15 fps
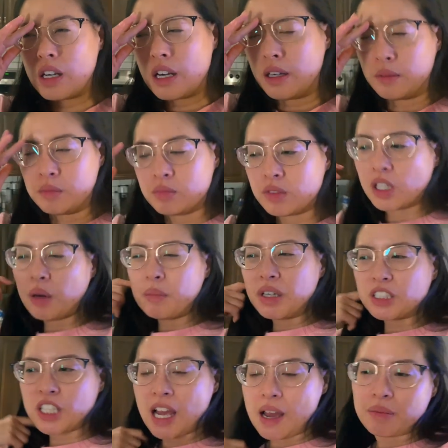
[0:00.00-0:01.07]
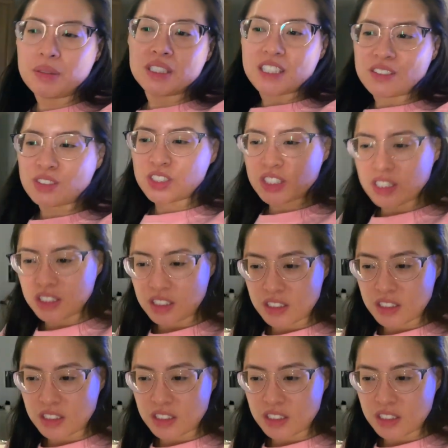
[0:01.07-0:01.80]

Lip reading: not much happened ever since